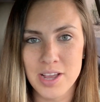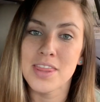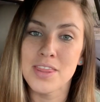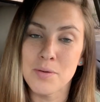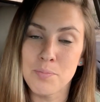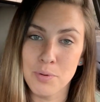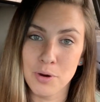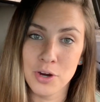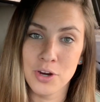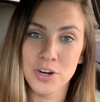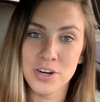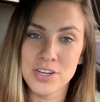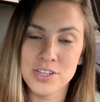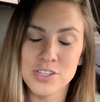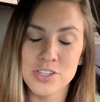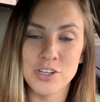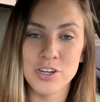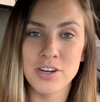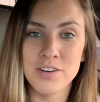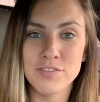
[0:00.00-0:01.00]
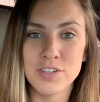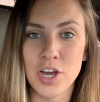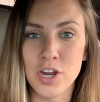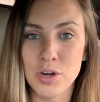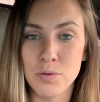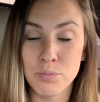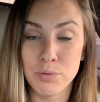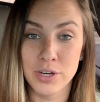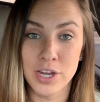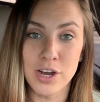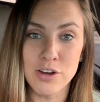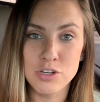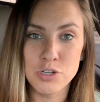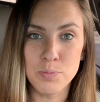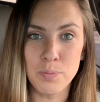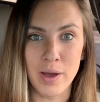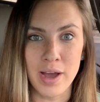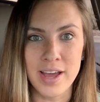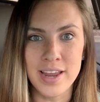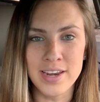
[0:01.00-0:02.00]
The burger is served on a brioche
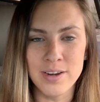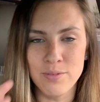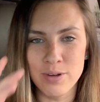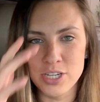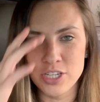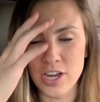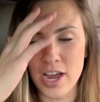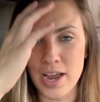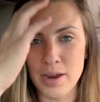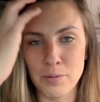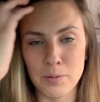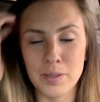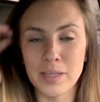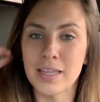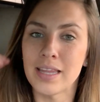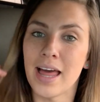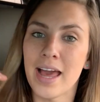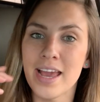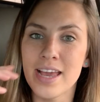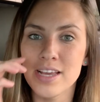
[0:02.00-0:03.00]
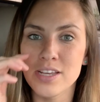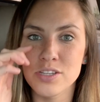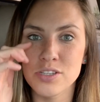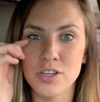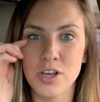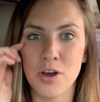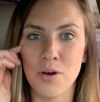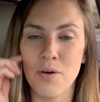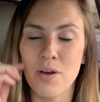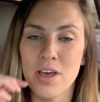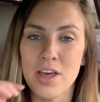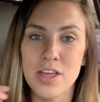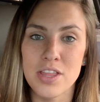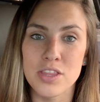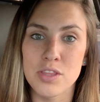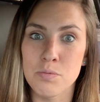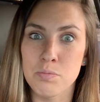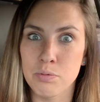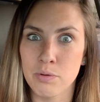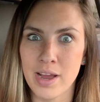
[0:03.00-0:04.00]
bun, which I really like, so
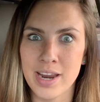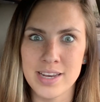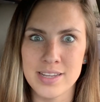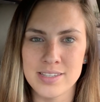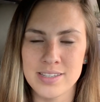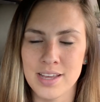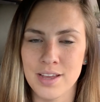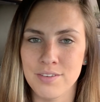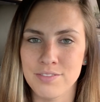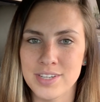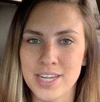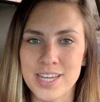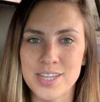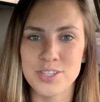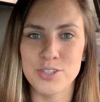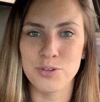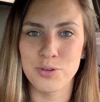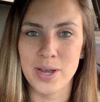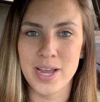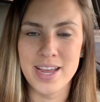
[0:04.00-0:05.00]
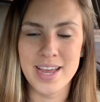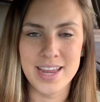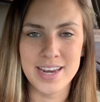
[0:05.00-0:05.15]
the bread itself tastes great.